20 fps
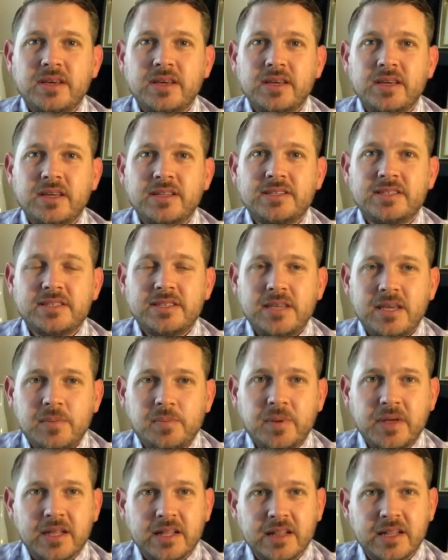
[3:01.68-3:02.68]
is
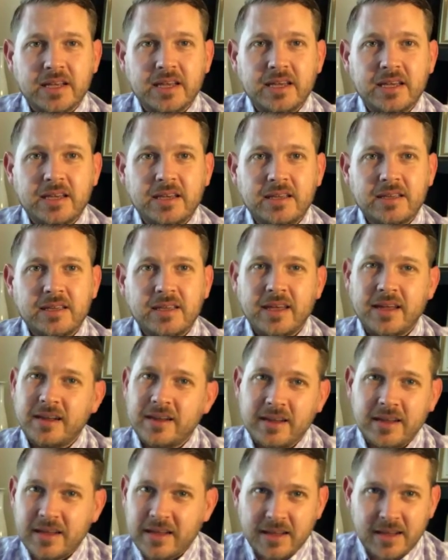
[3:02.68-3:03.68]
typically, and
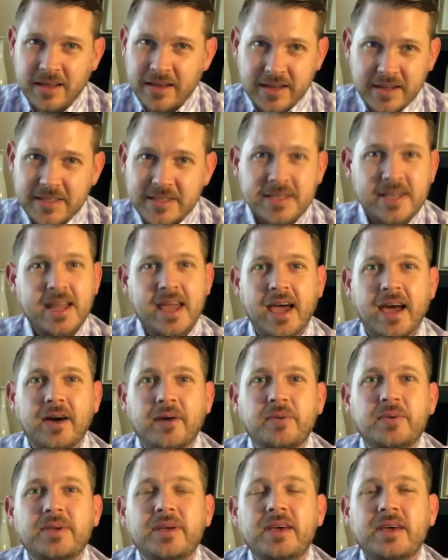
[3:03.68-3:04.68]
it is
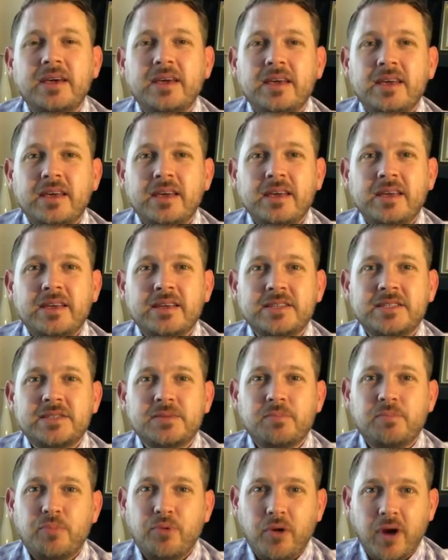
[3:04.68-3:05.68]
now, is
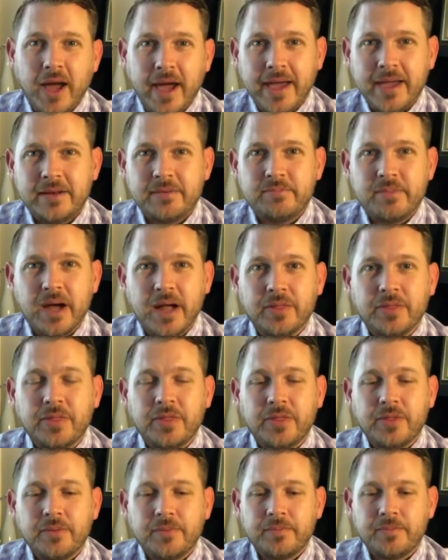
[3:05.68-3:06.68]
Pride
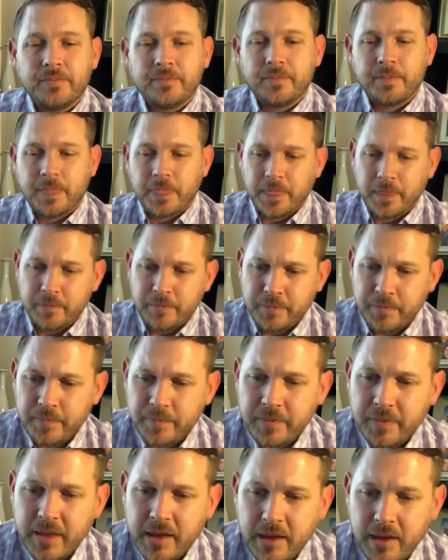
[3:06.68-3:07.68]
Month.
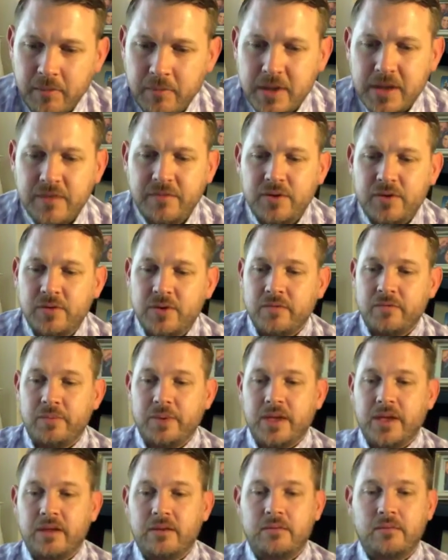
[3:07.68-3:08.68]
How many of you have
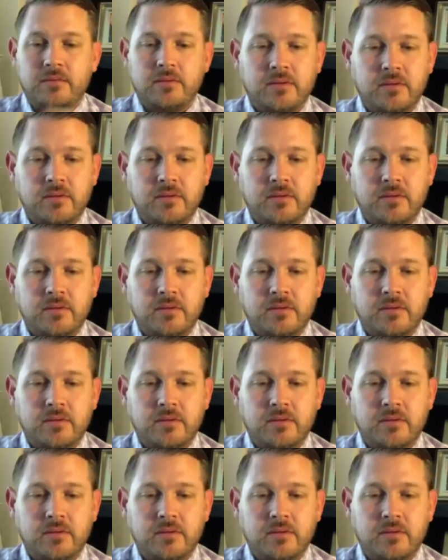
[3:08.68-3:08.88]
been